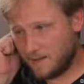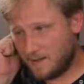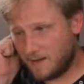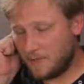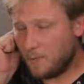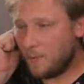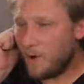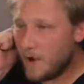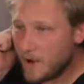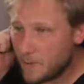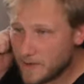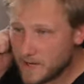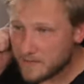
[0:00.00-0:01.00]
Okay, then why
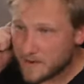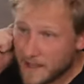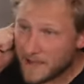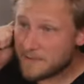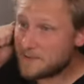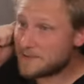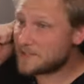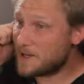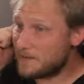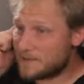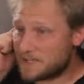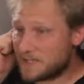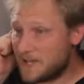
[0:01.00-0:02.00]
are we even having this
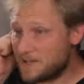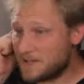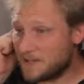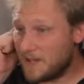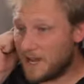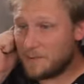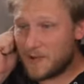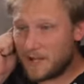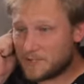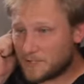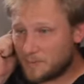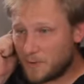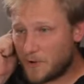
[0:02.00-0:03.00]
conversation? I'm not
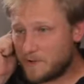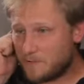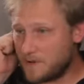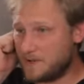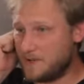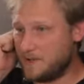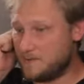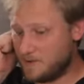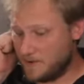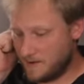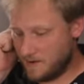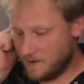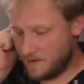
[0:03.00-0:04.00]
your boyfriend
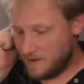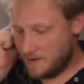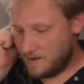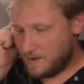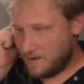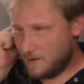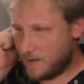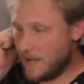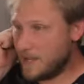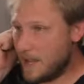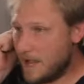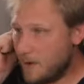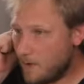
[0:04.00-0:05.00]
anymore. Okay,
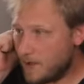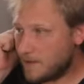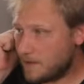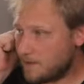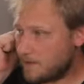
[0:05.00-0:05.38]
yeah, what?